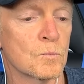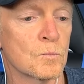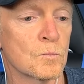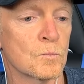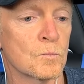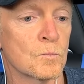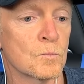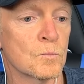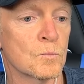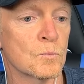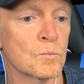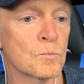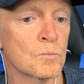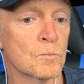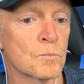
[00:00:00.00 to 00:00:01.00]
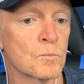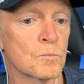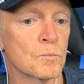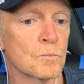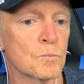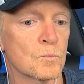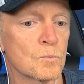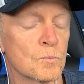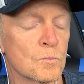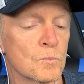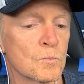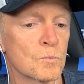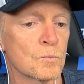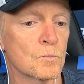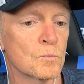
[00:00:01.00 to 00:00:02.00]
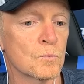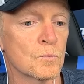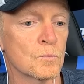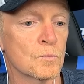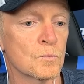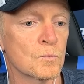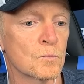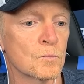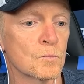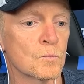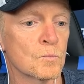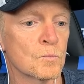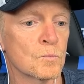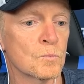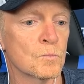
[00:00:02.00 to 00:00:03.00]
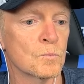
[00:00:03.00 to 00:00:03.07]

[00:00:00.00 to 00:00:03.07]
(not speaking)